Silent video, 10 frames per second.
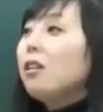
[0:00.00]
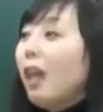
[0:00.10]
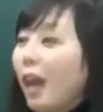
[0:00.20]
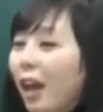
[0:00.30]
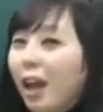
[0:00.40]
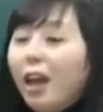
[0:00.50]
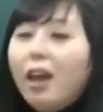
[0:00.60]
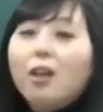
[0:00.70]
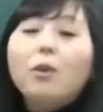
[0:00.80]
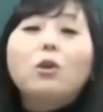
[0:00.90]

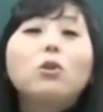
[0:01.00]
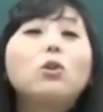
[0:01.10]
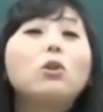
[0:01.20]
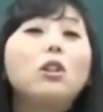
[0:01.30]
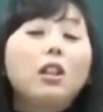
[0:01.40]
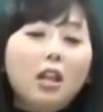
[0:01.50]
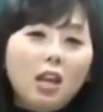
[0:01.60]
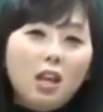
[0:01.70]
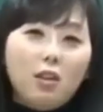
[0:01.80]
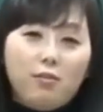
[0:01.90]
Then, when you
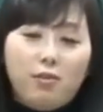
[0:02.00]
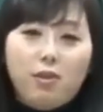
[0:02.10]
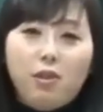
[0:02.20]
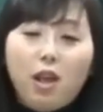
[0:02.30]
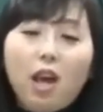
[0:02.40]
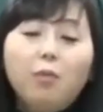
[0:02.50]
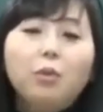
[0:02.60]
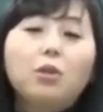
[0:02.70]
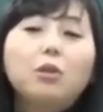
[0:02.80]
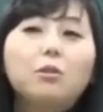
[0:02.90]
leave
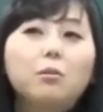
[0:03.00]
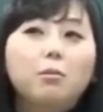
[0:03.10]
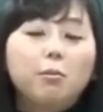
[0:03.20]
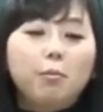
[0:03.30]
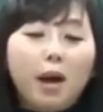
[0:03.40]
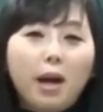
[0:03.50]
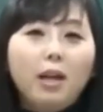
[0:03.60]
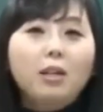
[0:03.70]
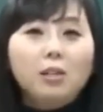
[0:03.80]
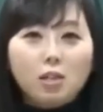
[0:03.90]
after
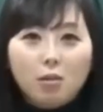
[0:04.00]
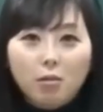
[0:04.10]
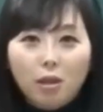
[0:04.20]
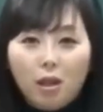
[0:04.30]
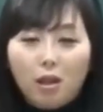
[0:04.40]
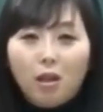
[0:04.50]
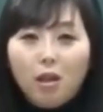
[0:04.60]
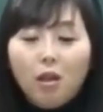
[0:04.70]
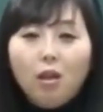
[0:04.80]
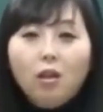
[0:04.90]
buying something,
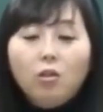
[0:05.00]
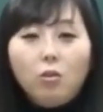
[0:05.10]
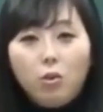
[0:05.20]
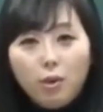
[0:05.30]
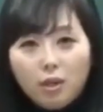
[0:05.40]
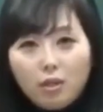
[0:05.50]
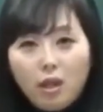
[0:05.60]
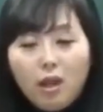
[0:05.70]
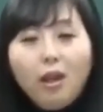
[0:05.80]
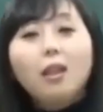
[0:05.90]
you always
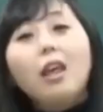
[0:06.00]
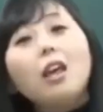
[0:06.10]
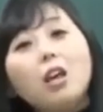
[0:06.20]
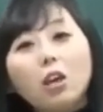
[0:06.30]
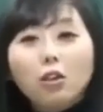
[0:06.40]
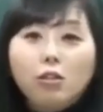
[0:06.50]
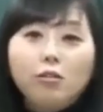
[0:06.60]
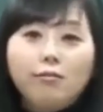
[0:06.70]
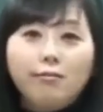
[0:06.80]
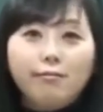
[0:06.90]
say, thank
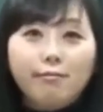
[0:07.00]
you.